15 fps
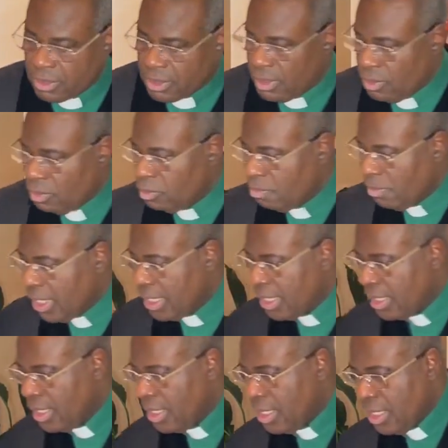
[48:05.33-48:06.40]
us to lose
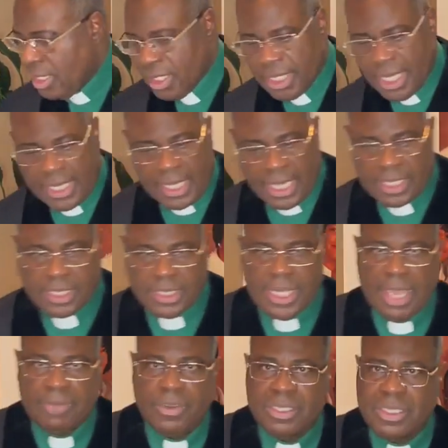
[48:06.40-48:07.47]
money. They can't
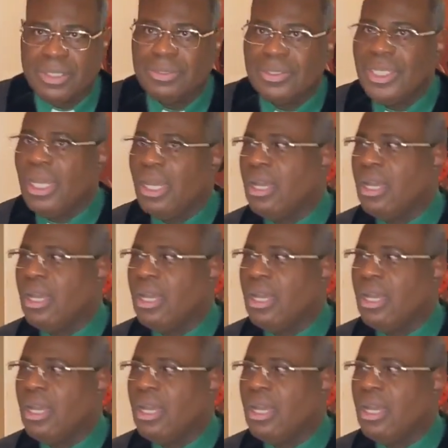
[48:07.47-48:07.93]
stand for us to deal